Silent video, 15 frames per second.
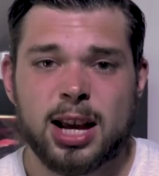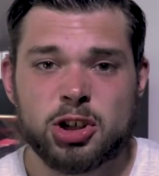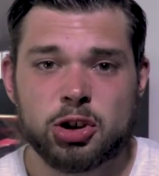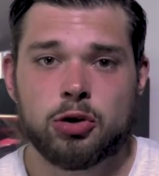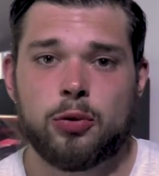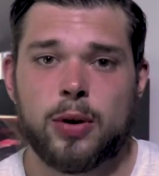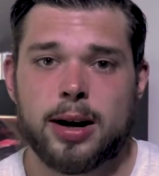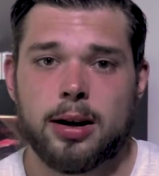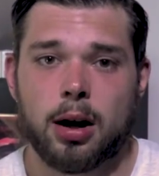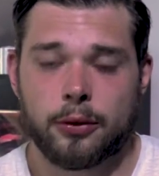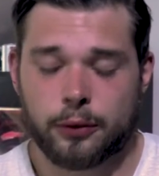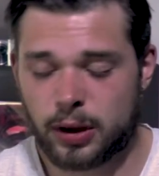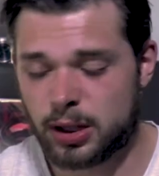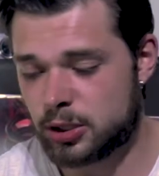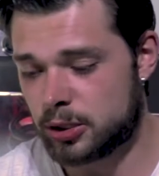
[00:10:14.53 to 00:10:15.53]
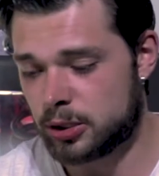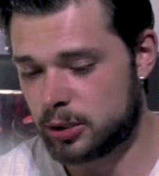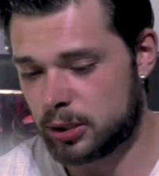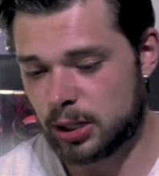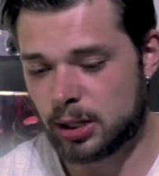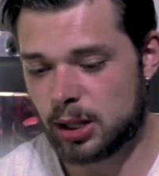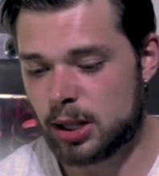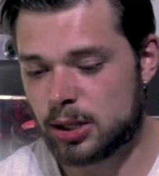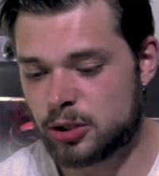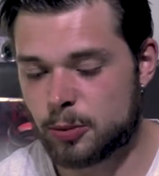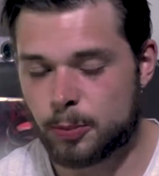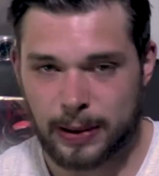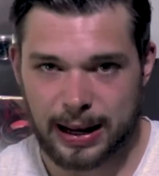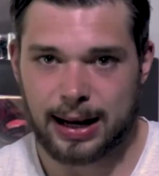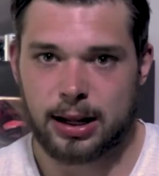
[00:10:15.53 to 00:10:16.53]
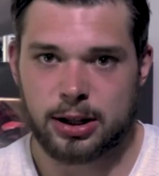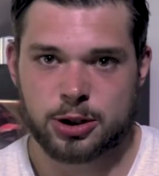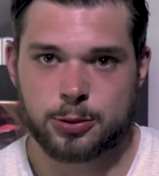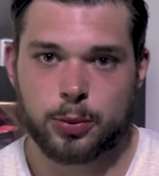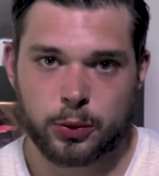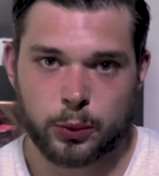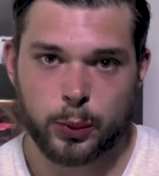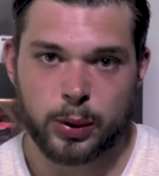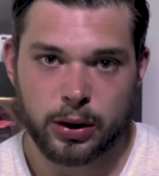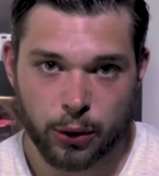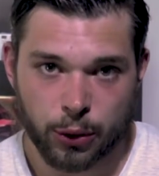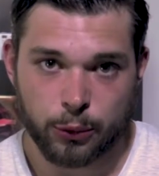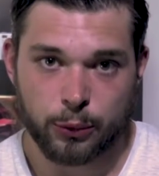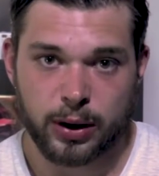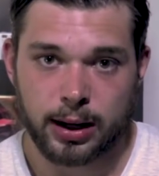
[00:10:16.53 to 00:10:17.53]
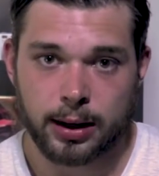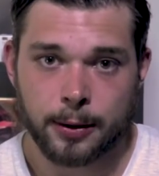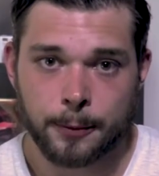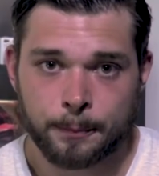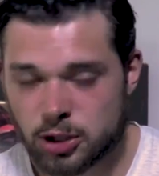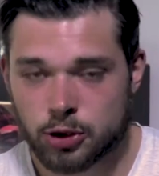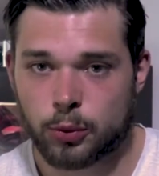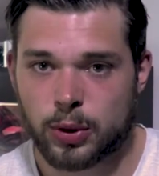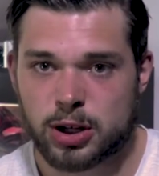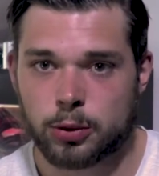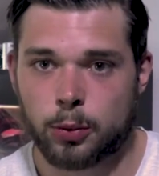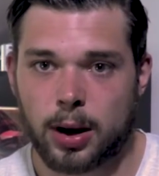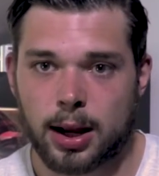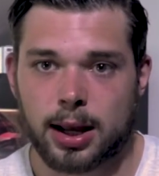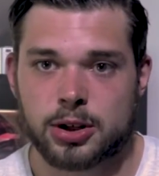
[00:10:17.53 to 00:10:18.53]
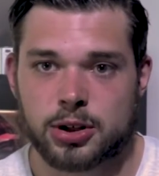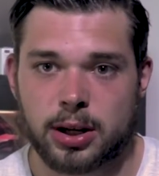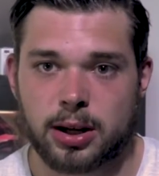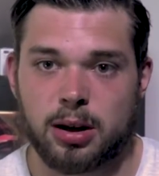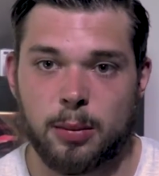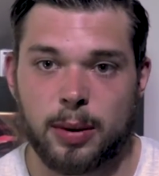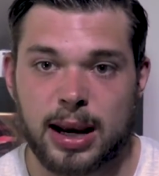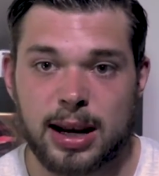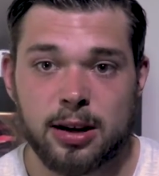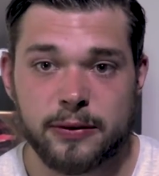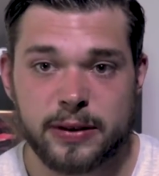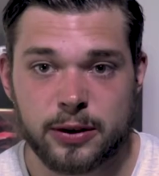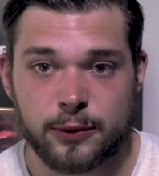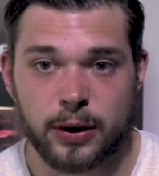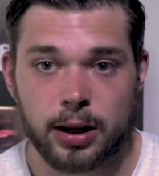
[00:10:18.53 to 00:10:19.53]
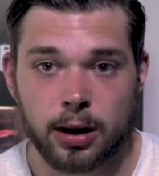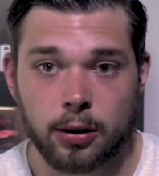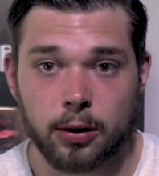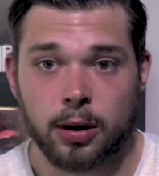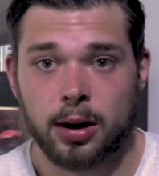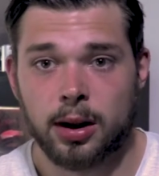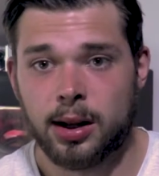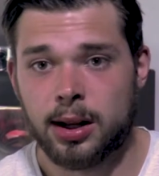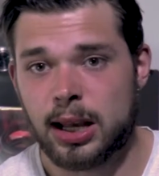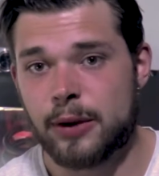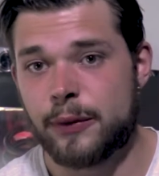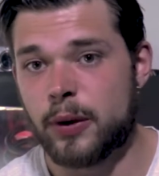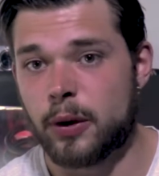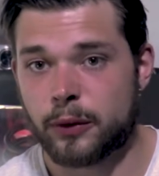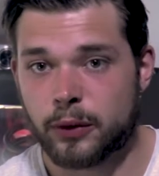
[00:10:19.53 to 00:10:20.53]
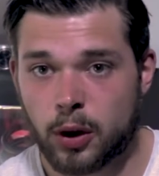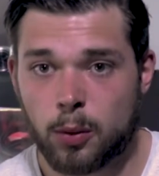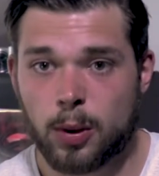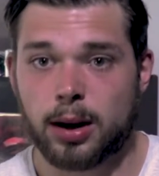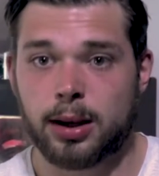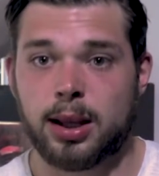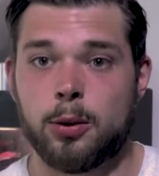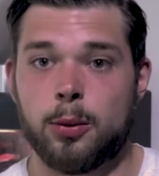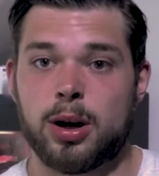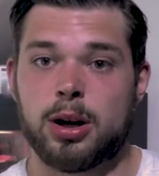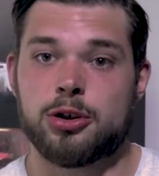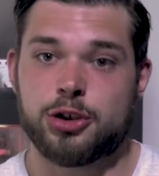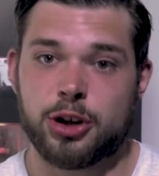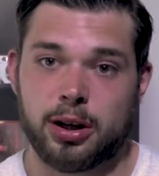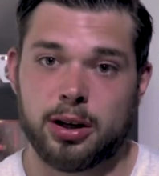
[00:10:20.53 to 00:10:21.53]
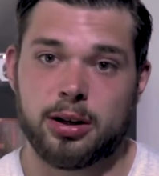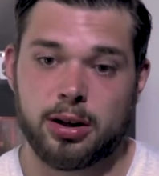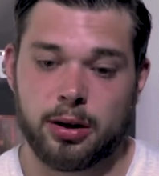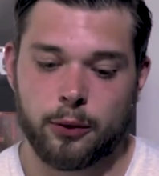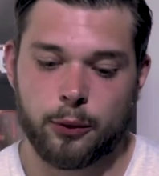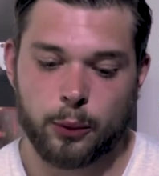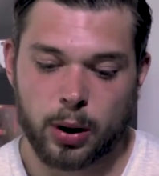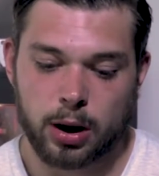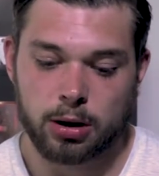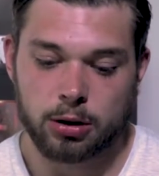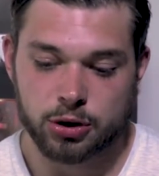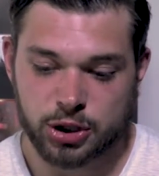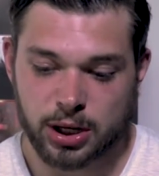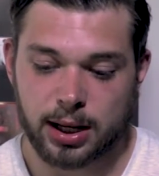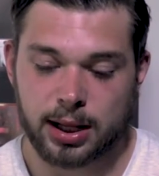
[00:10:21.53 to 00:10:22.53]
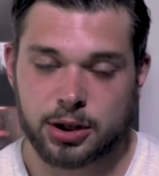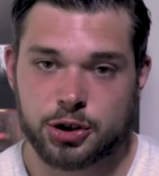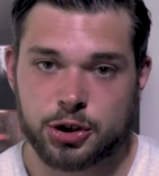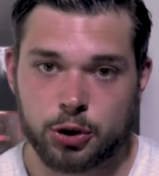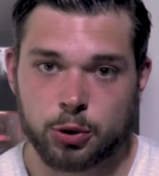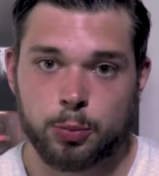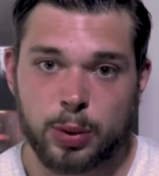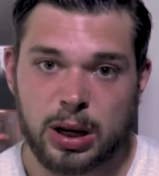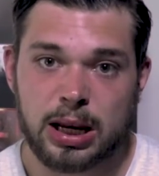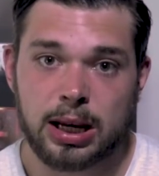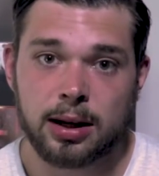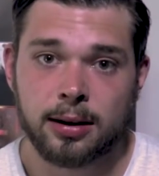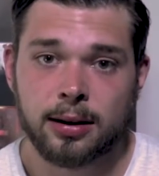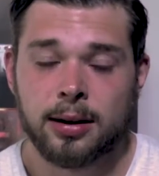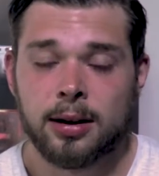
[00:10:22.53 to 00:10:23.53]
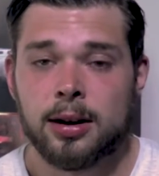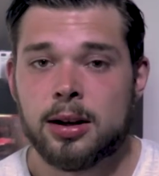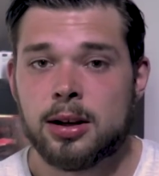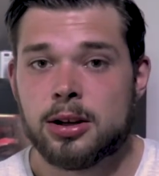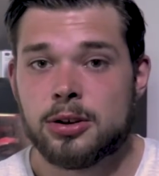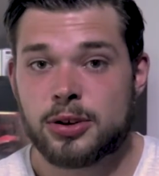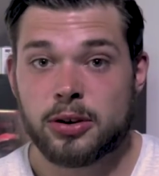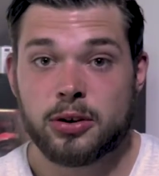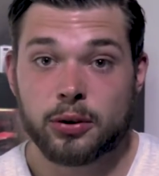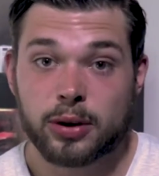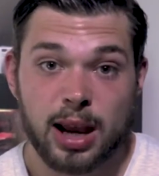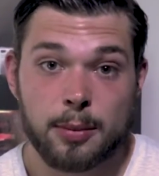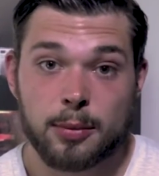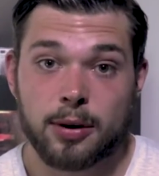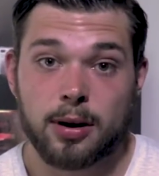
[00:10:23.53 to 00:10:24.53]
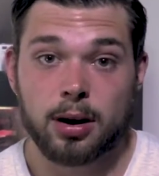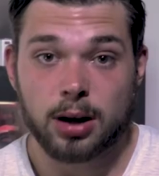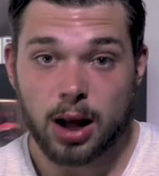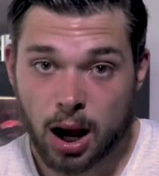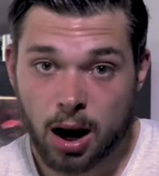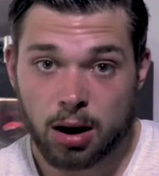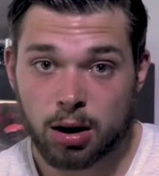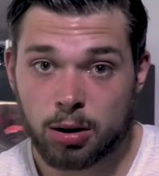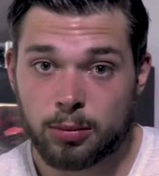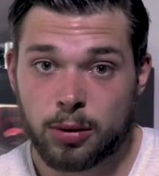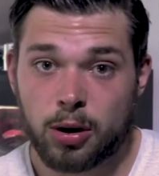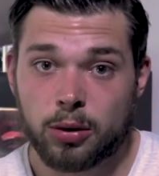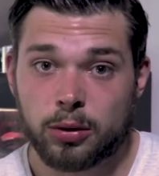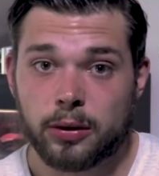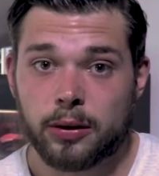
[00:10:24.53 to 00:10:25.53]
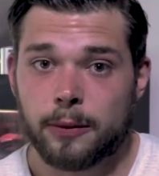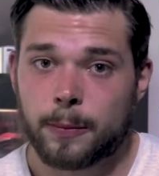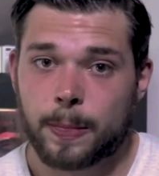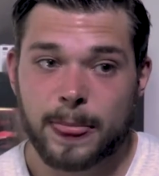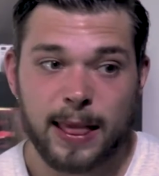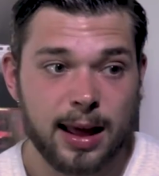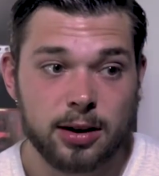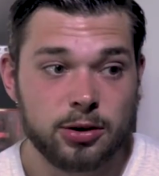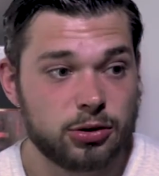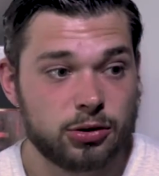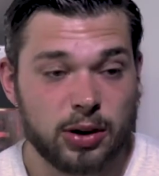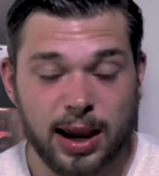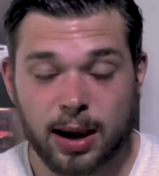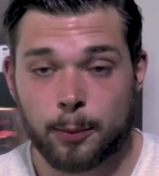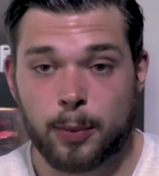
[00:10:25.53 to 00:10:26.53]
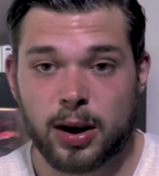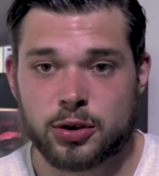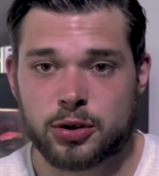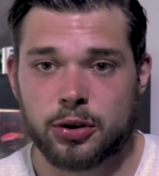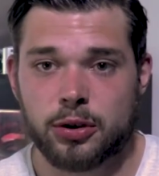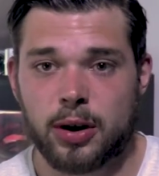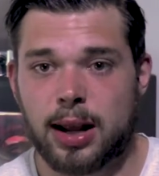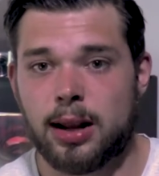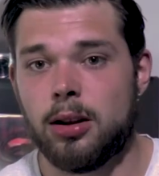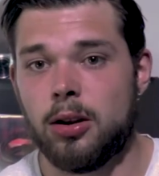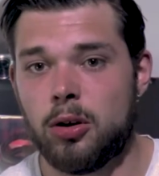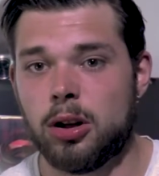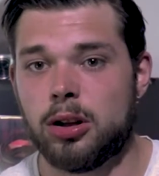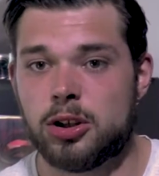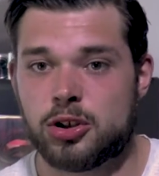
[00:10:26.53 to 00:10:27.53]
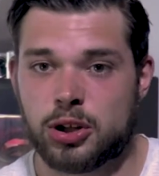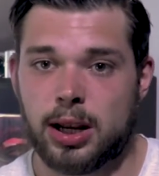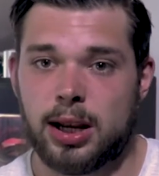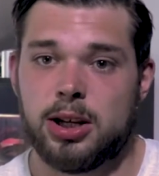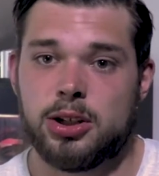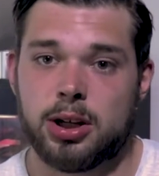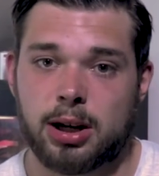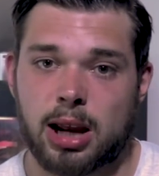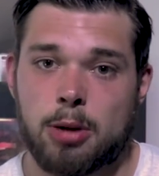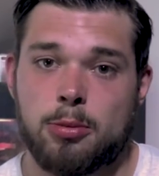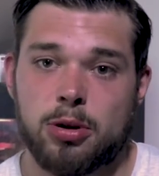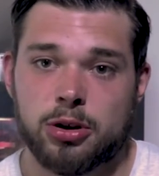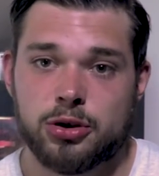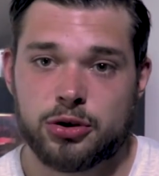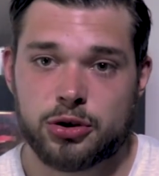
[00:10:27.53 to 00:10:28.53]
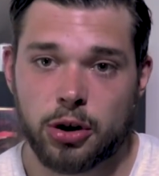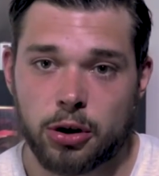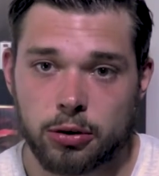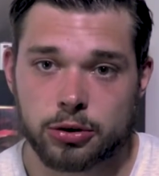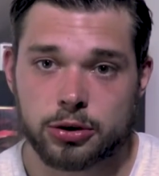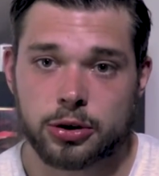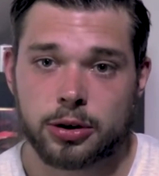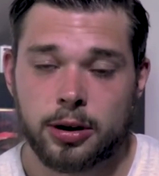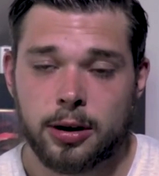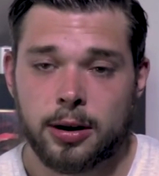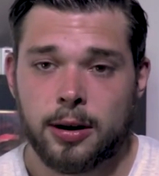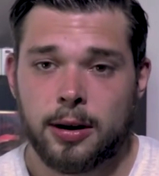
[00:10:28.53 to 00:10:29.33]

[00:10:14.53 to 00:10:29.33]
it's a trade-off, it's a balance between the three. That's the reason why I said in the beginning of this video, if you have no idea where your settings should be, set your camera on auto mode and take a picture and look on the settings the camera shows.